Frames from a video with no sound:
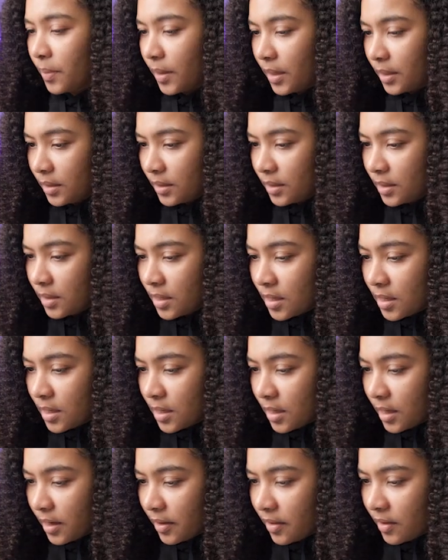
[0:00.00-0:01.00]
button,
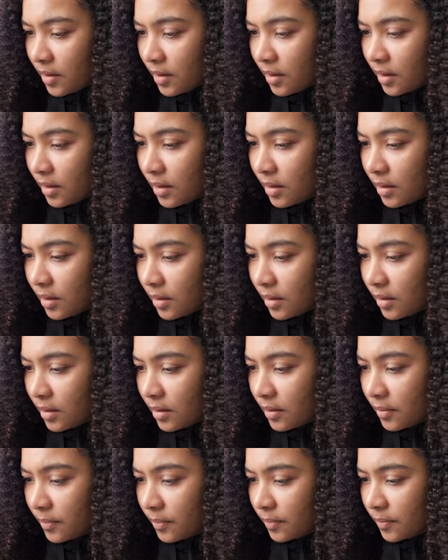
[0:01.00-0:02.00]
I think
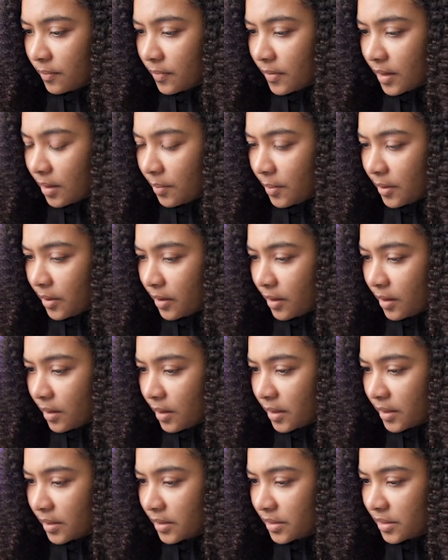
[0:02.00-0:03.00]
that'll be the
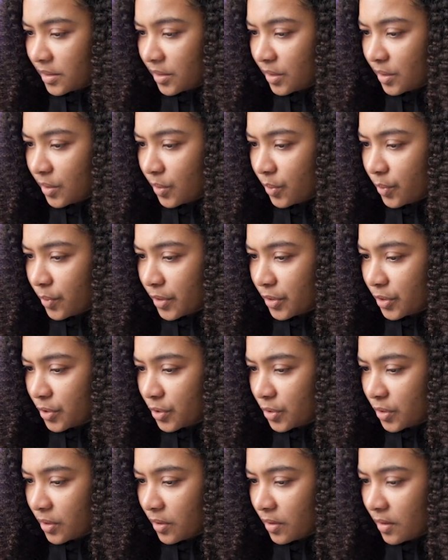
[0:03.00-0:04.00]
last
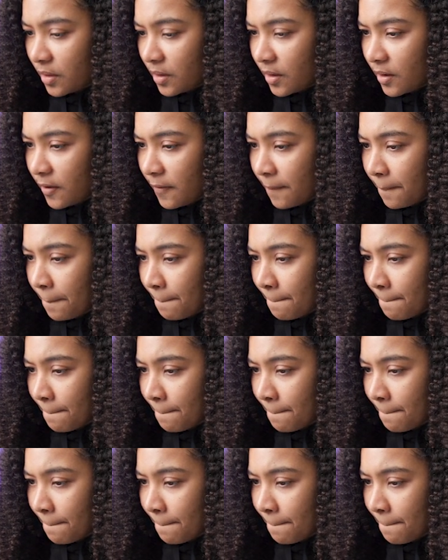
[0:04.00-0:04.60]
question there.